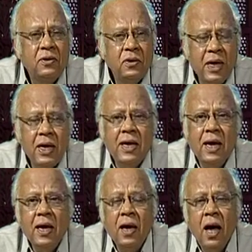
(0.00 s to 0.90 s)

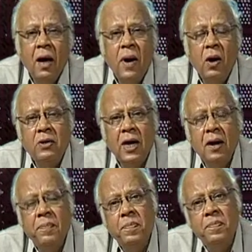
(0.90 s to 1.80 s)
thinking about
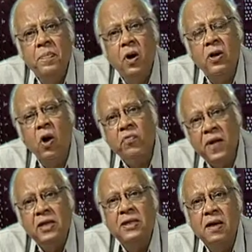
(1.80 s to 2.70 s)
a, an
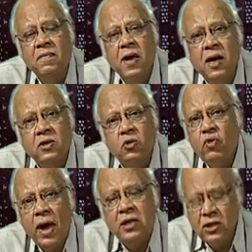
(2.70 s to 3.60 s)
offensive
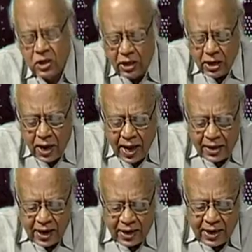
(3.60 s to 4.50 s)
strategy
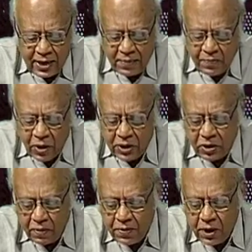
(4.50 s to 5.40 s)
at, at any point
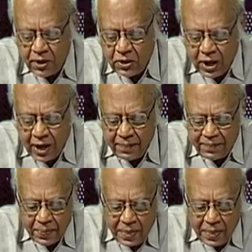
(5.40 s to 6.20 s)
of time.